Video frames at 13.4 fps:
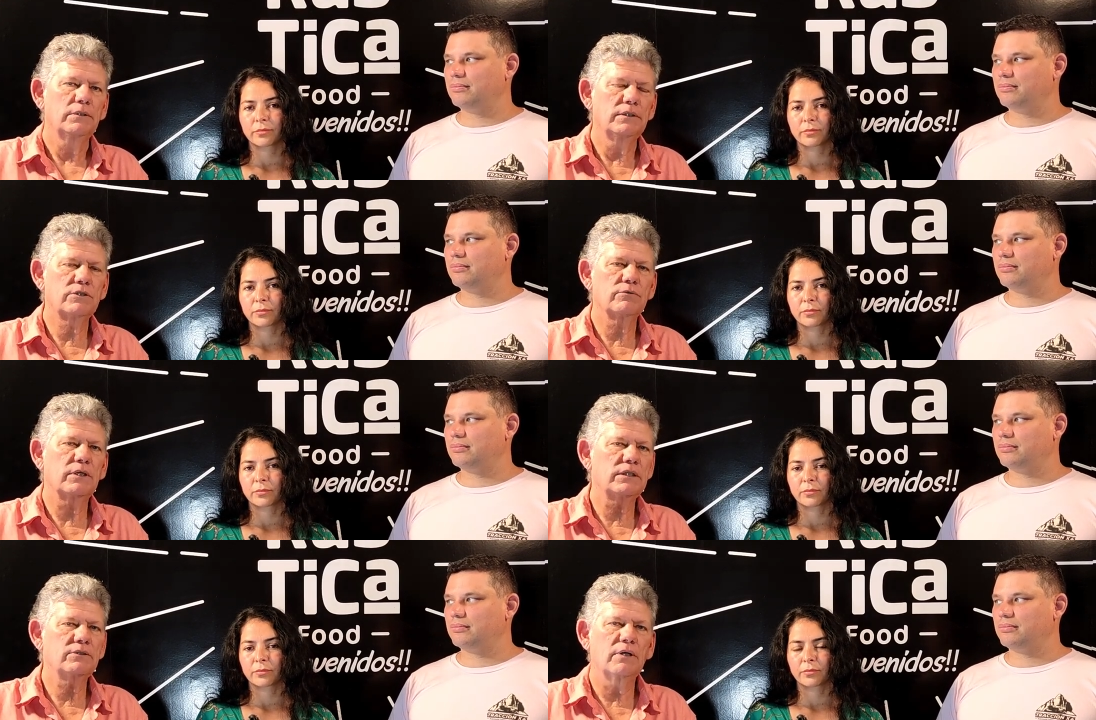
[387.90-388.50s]

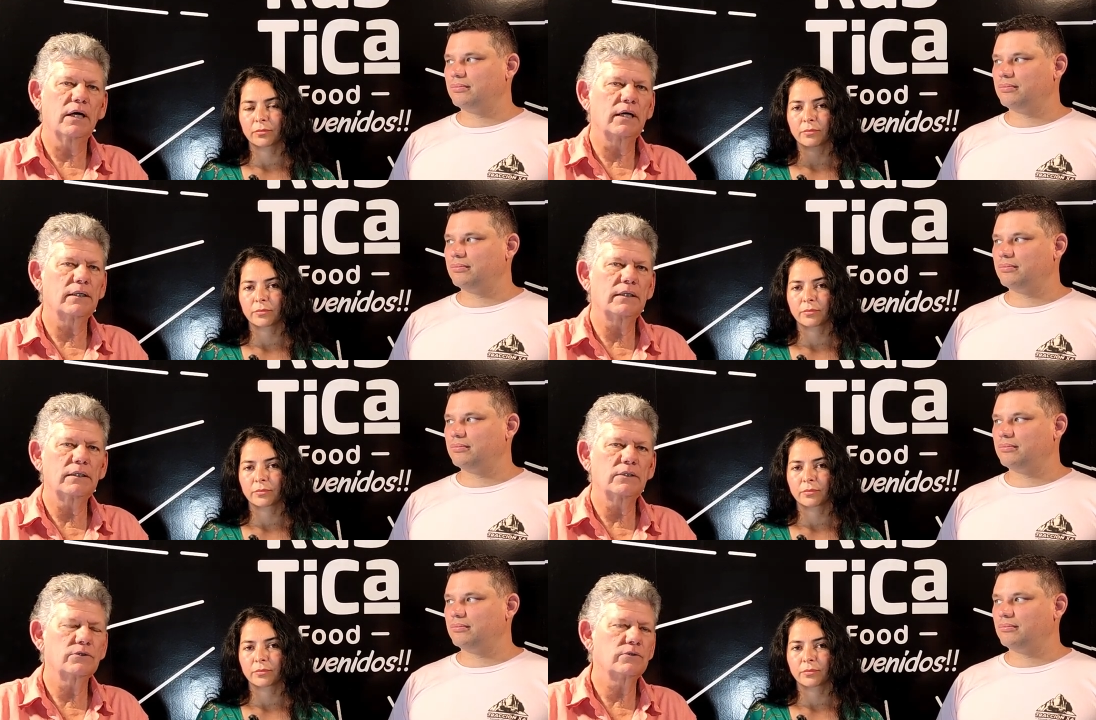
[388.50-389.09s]
Speaker 1: this
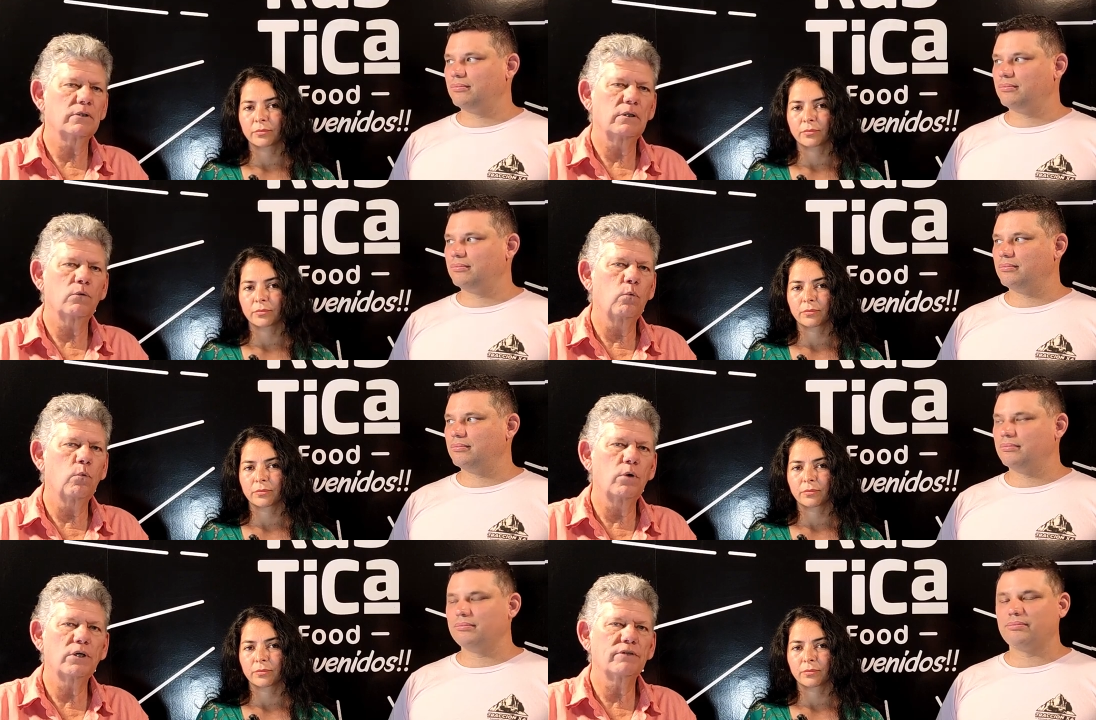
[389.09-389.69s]
restaurant is
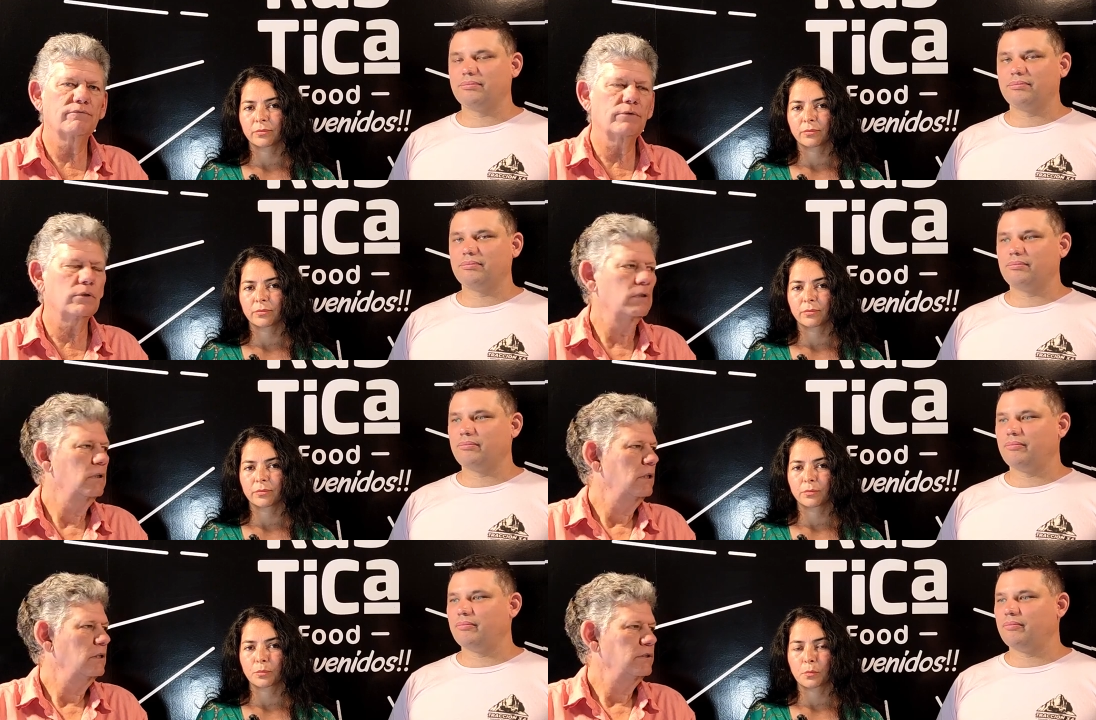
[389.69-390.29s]

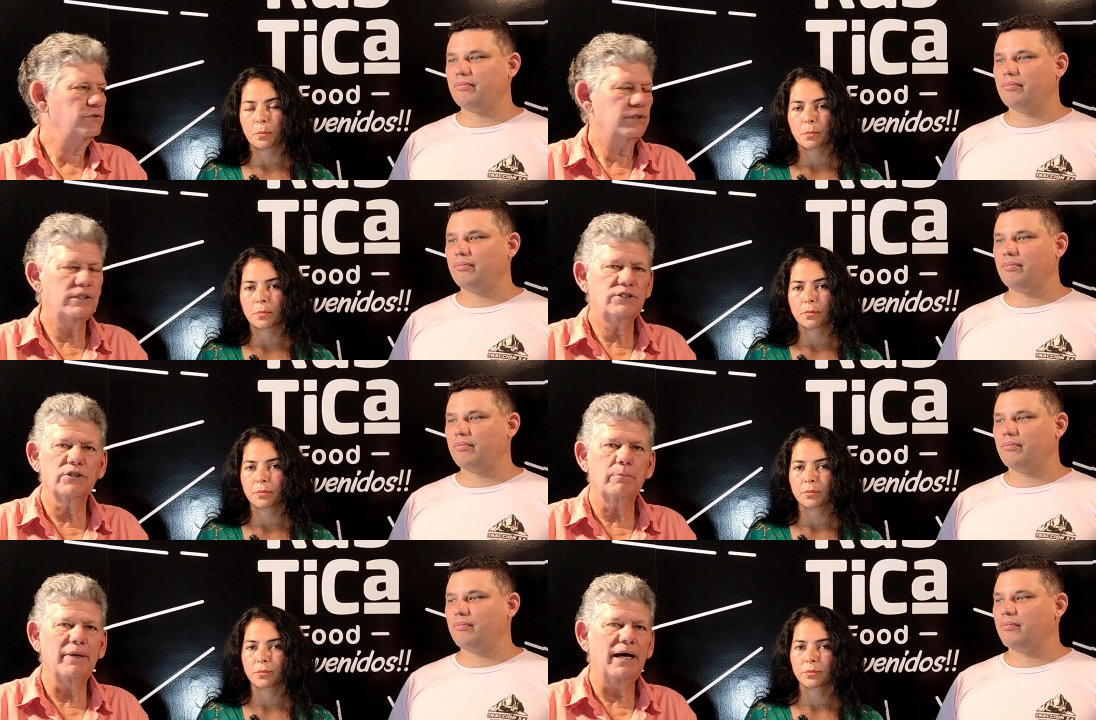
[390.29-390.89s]
wonderful.
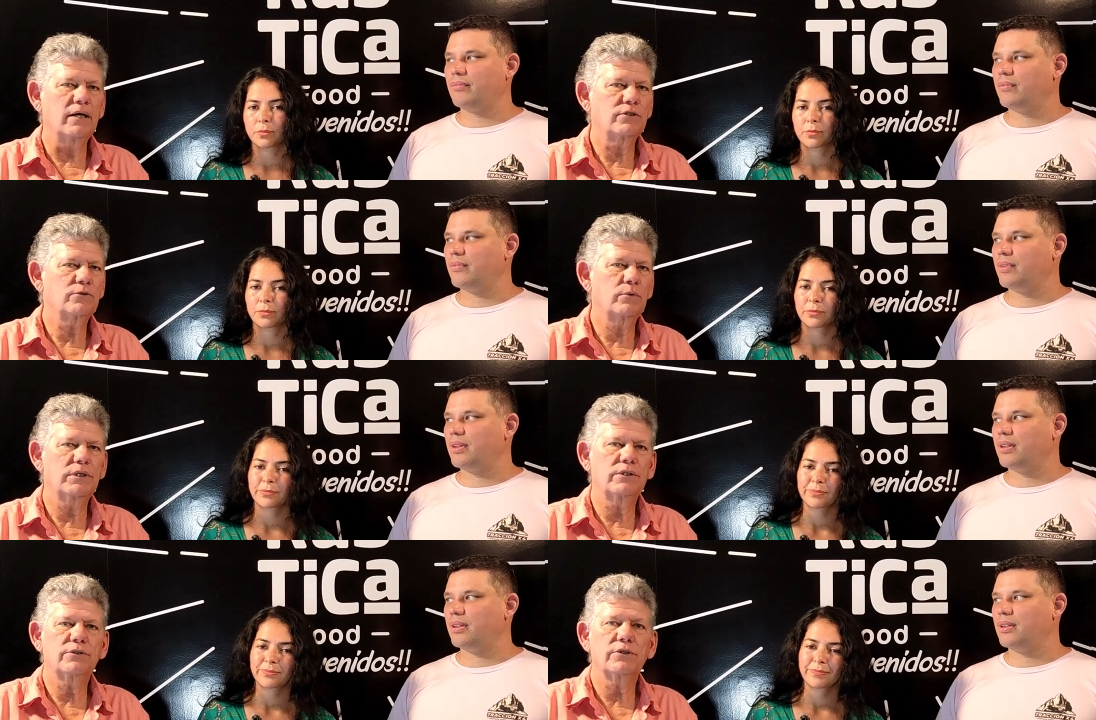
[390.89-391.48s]
Seats about
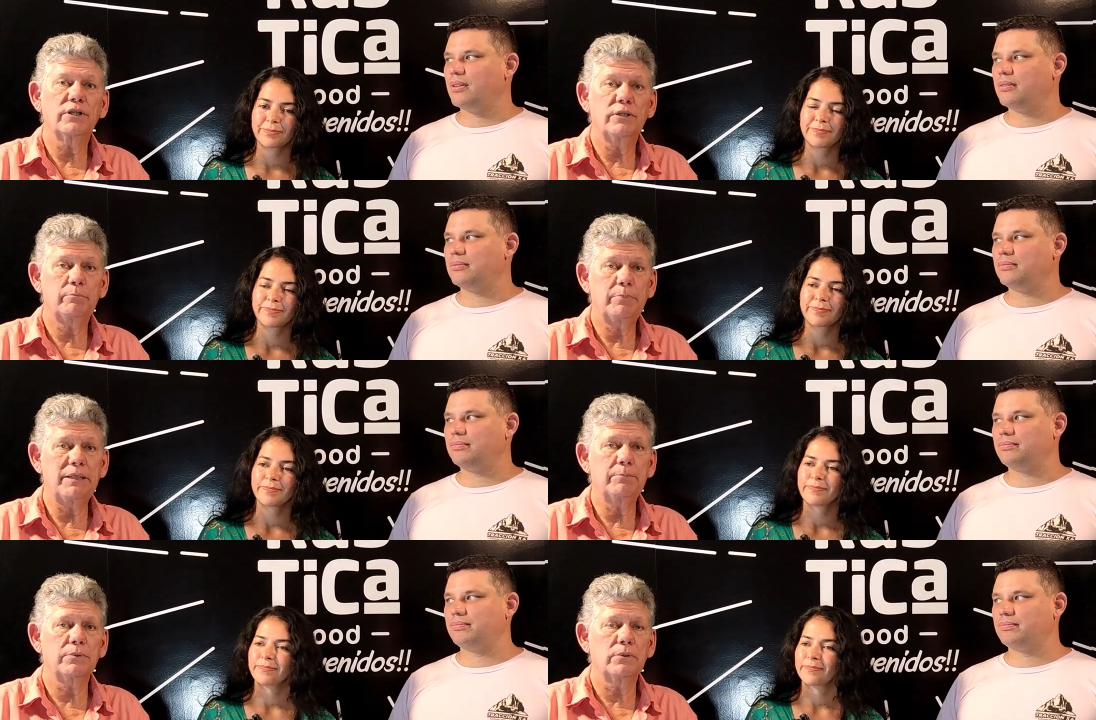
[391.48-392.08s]
20, 30
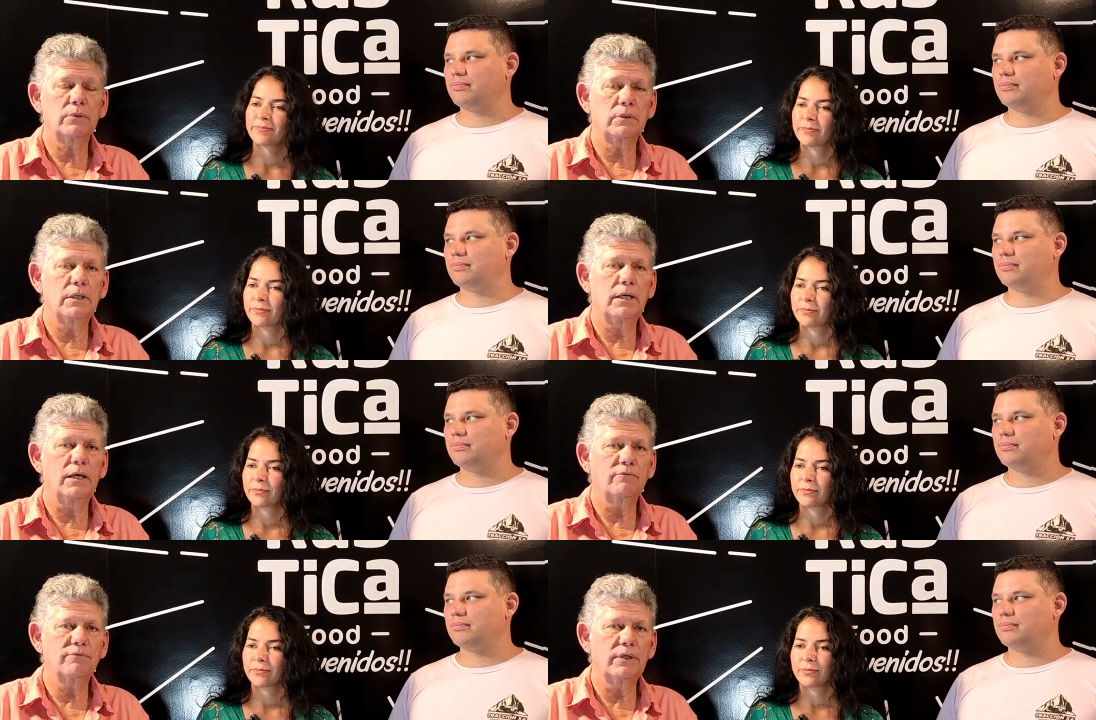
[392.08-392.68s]
people
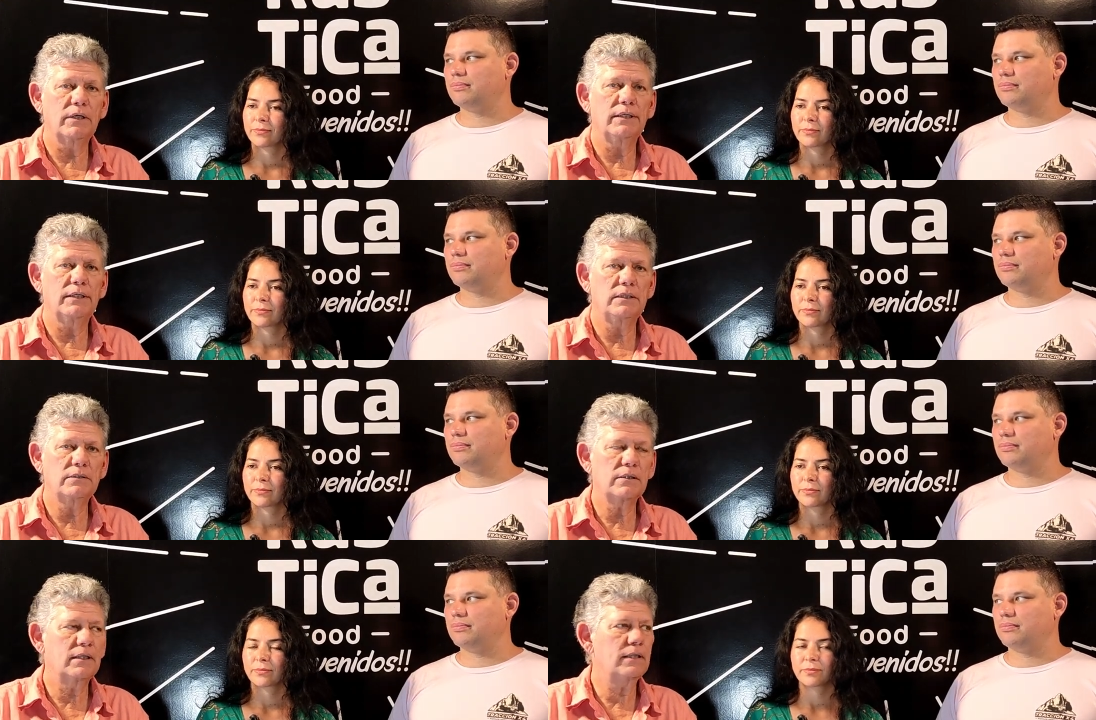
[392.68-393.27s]

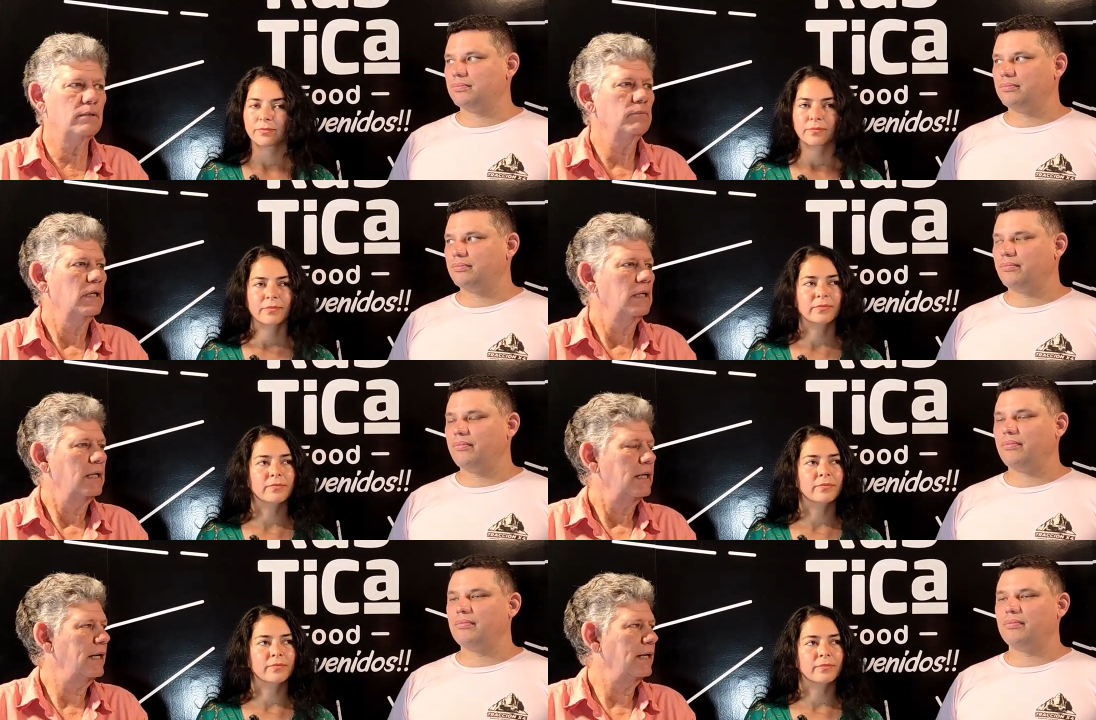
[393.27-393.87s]
fairly easily.
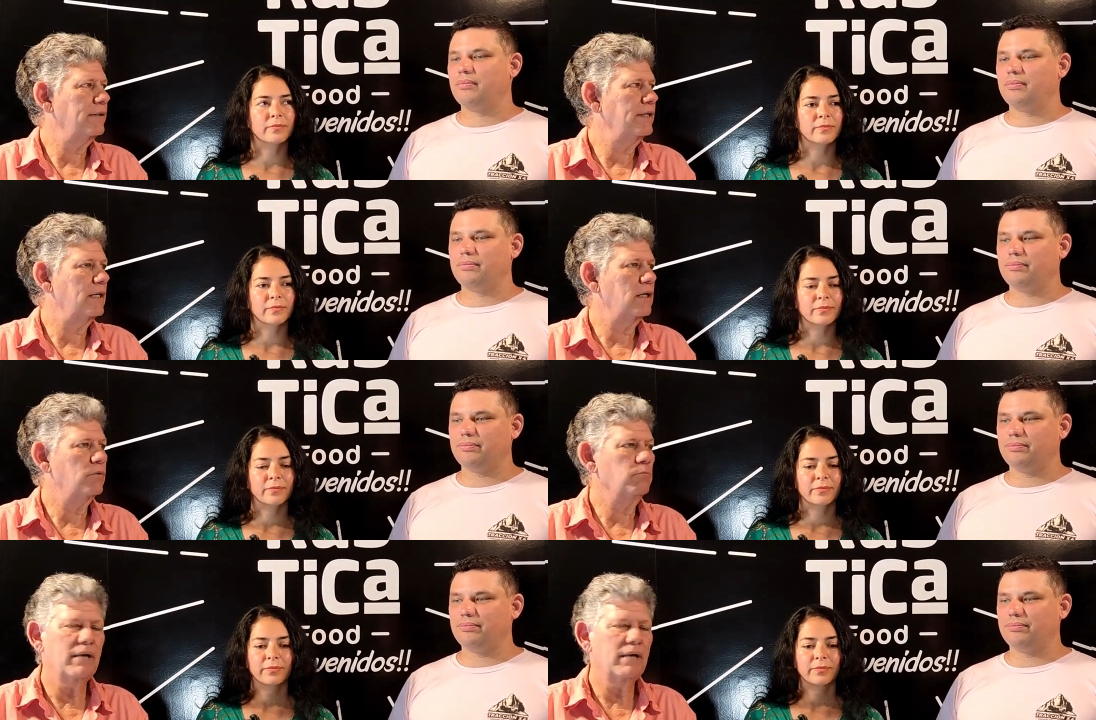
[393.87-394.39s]
And they